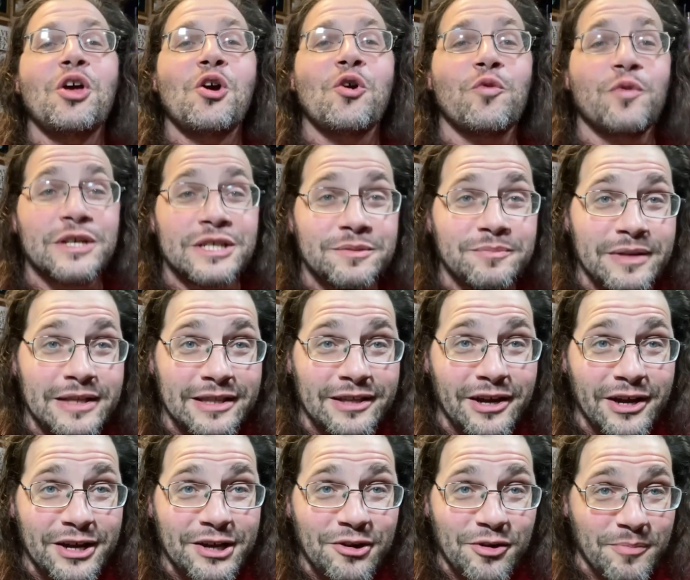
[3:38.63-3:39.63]
wish me
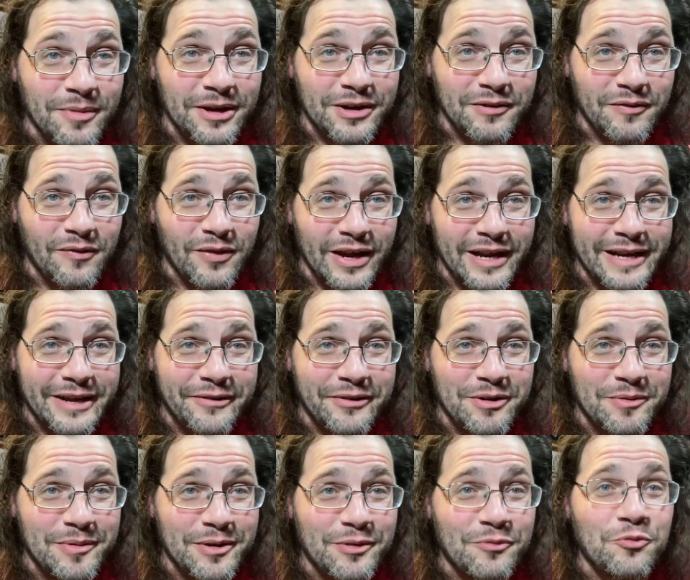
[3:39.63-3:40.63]
luck. You're about to find out in
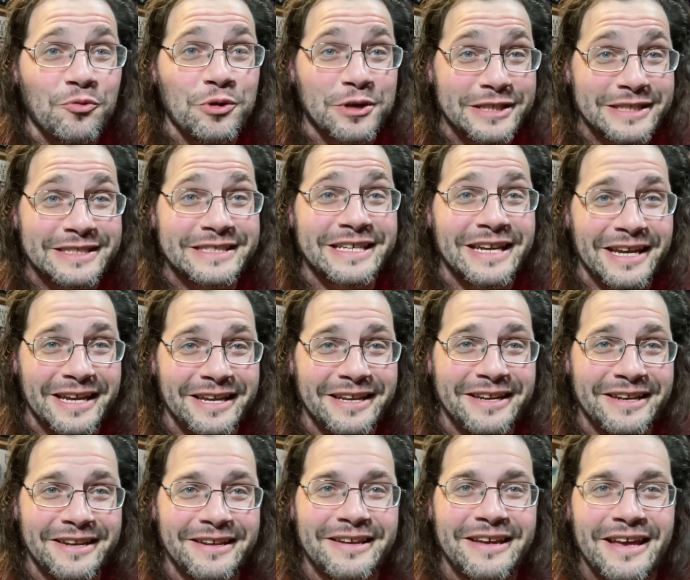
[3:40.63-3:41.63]
about 1
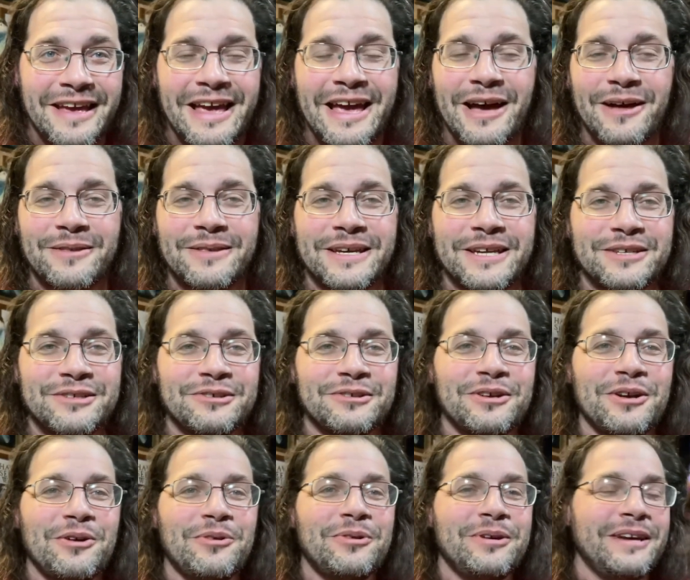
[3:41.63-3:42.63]
second how things are
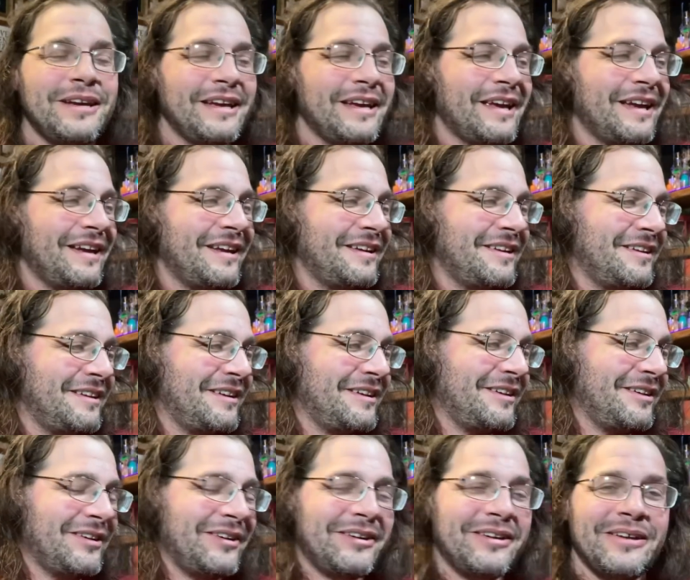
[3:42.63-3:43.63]
going, and
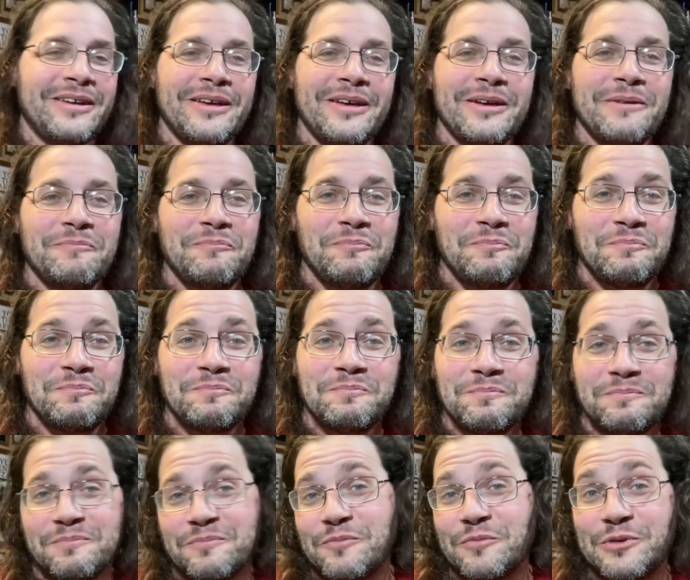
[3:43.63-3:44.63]

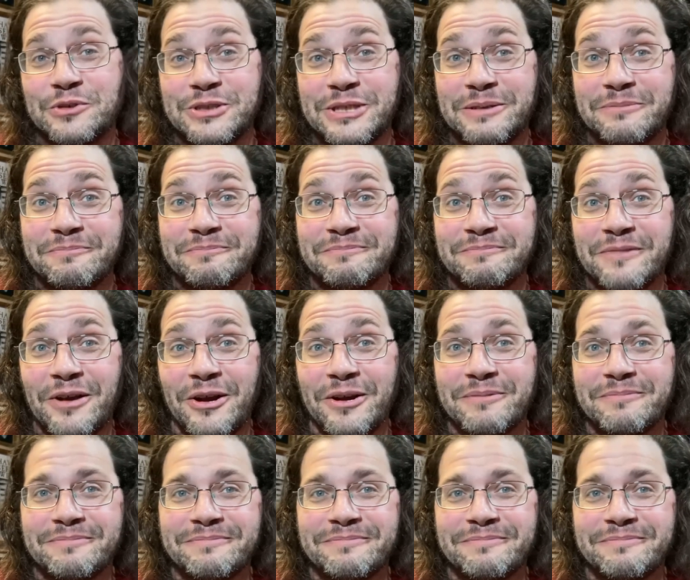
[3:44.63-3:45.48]
we'll see. All right.